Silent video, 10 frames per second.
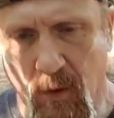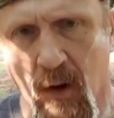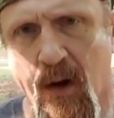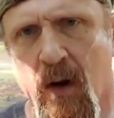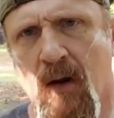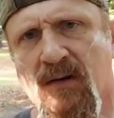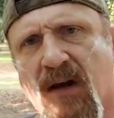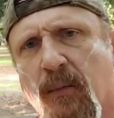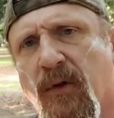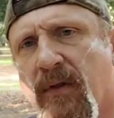a
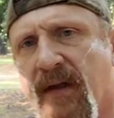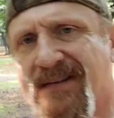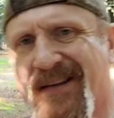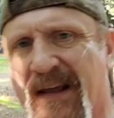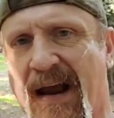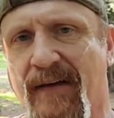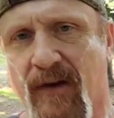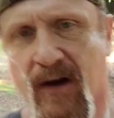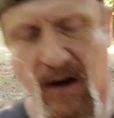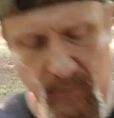couple of things that they have
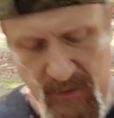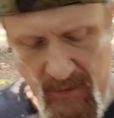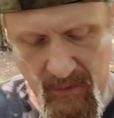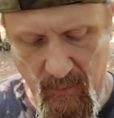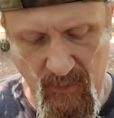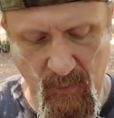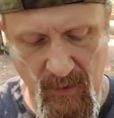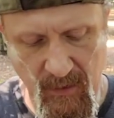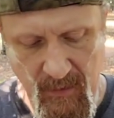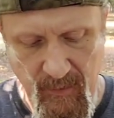in common with one
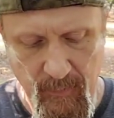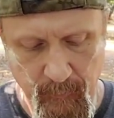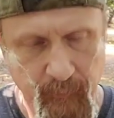another.